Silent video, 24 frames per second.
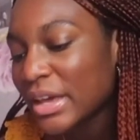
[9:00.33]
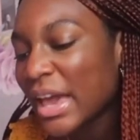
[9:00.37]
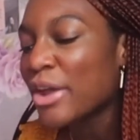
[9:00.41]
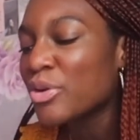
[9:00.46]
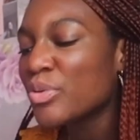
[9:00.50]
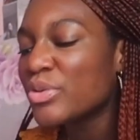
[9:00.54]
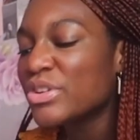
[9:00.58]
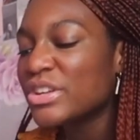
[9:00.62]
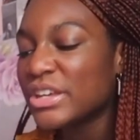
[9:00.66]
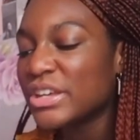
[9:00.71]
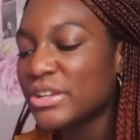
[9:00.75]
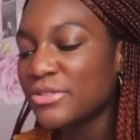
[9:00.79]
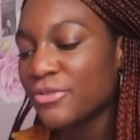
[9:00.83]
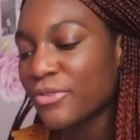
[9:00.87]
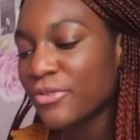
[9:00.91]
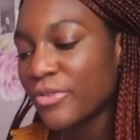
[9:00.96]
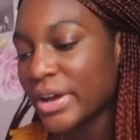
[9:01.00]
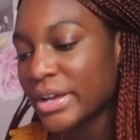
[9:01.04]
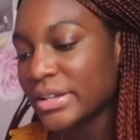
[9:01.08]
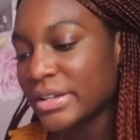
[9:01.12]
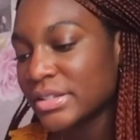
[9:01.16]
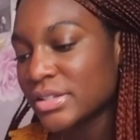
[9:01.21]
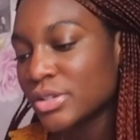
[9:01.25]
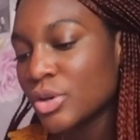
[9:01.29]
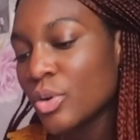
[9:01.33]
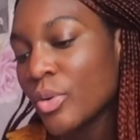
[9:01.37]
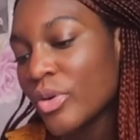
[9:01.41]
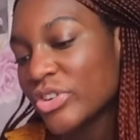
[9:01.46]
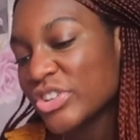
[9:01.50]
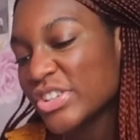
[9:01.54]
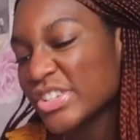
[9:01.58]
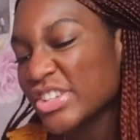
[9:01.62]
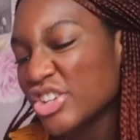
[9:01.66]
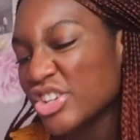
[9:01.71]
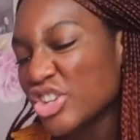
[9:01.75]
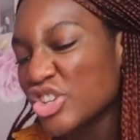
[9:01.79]
I don't need friends who are
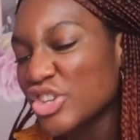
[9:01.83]
just gonna